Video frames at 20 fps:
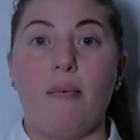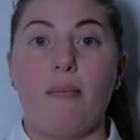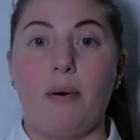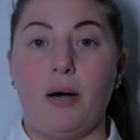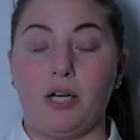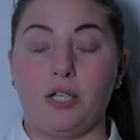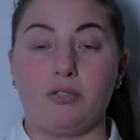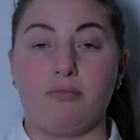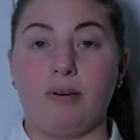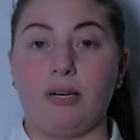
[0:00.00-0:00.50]

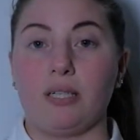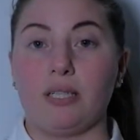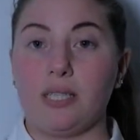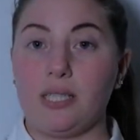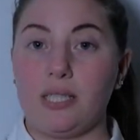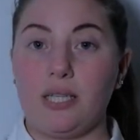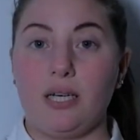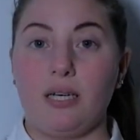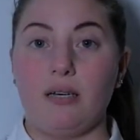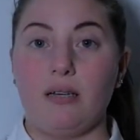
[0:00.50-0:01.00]
Poshmark
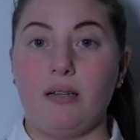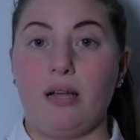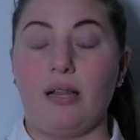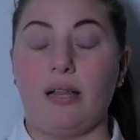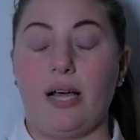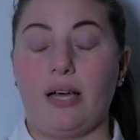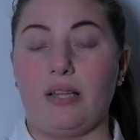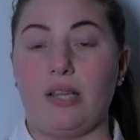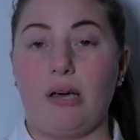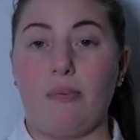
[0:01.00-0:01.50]
still
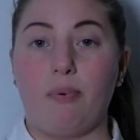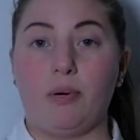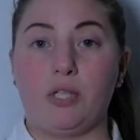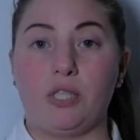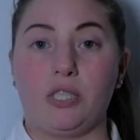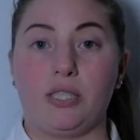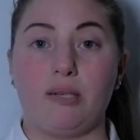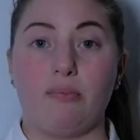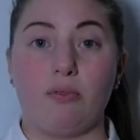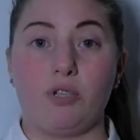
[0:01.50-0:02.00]
allowed that
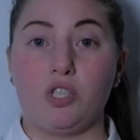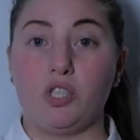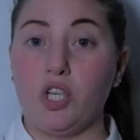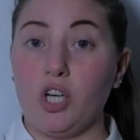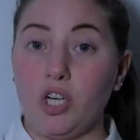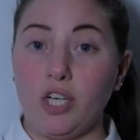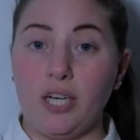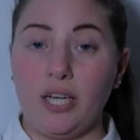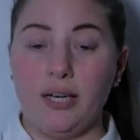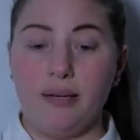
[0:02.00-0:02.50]
person to
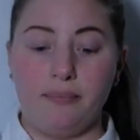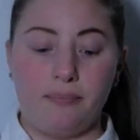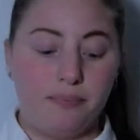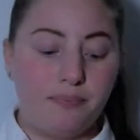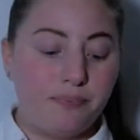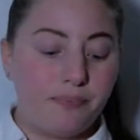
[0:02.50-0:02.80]
return it,